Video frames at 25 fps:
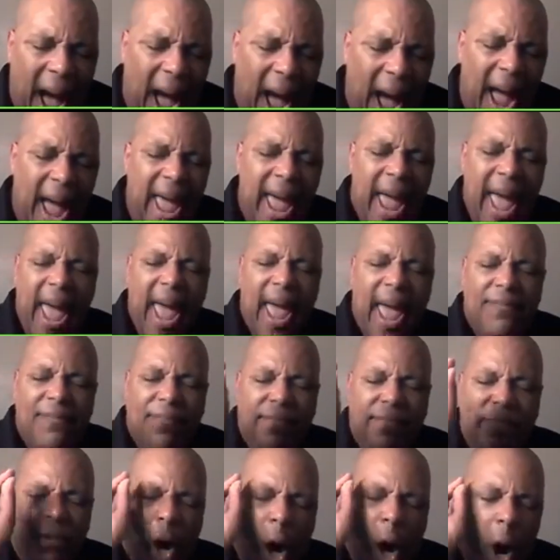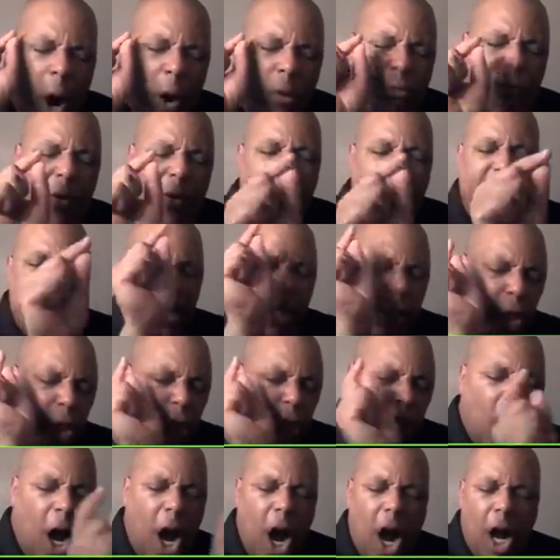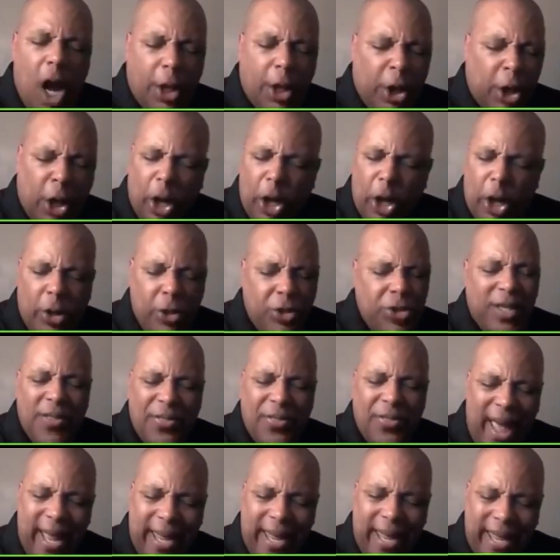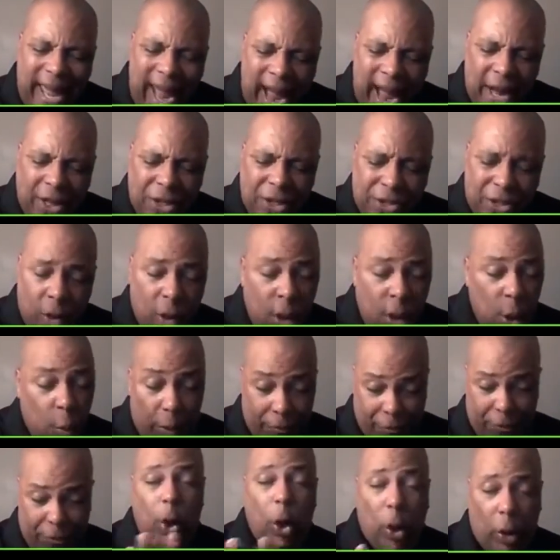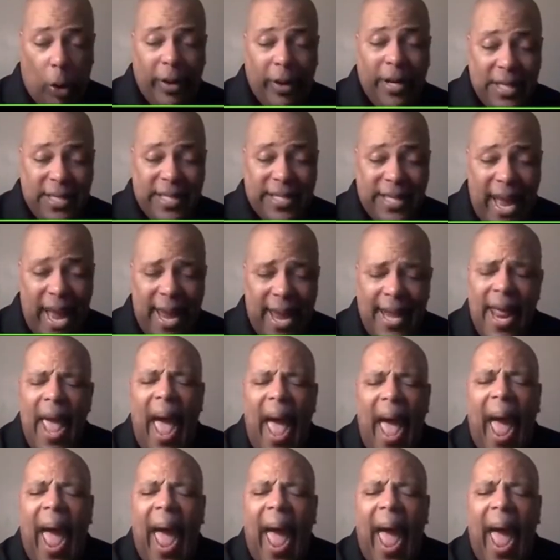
I have already cursed that cancer, what the Lord is saying.